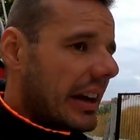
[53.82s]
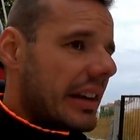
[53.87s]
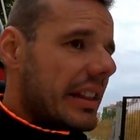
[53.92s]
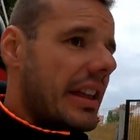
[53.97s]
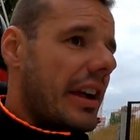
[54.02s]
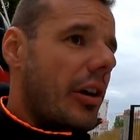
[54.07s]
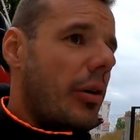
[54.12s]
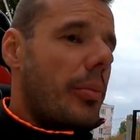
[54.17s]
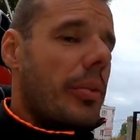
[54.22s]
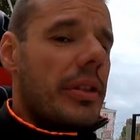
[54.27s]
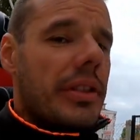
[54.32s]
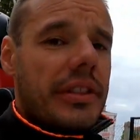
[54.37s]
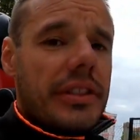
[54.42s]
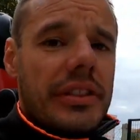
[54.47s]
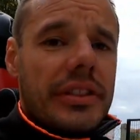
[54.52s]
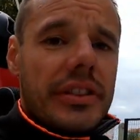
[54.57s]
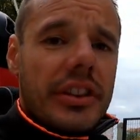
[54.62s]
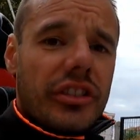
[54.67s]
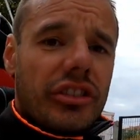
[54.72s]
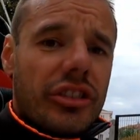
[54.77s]
And I hope
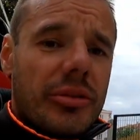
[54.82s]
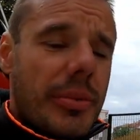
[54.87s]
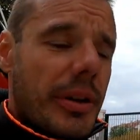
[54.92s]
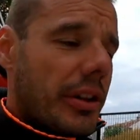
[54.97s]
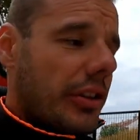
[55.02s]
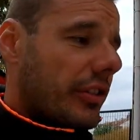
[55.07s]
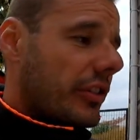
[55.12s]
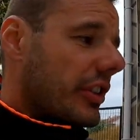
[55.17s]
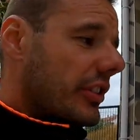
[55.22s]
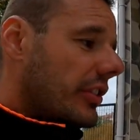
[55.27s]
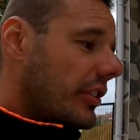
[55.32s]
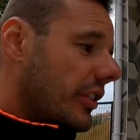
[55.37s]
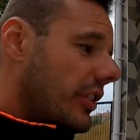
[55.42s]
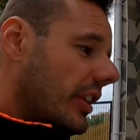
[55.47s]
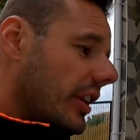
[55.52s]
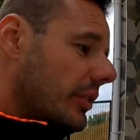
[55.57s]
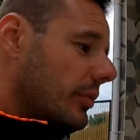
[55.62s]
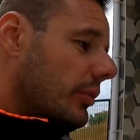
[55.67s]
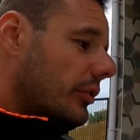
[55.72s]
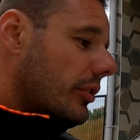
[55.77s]
in the Shimano Center
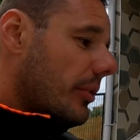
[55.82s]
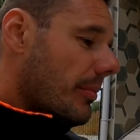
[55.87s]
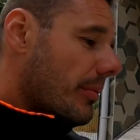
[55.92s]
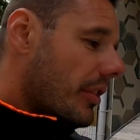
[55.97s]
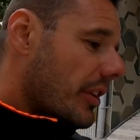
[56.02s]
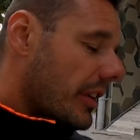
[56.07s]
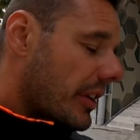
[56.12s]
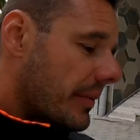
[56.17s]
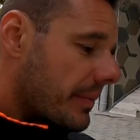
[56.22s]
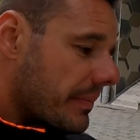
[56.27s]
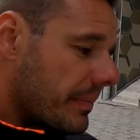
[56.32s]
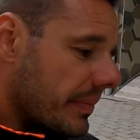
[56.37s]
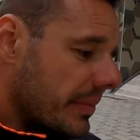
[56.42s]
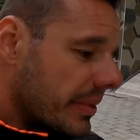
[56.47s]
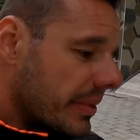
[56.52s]
they can do something.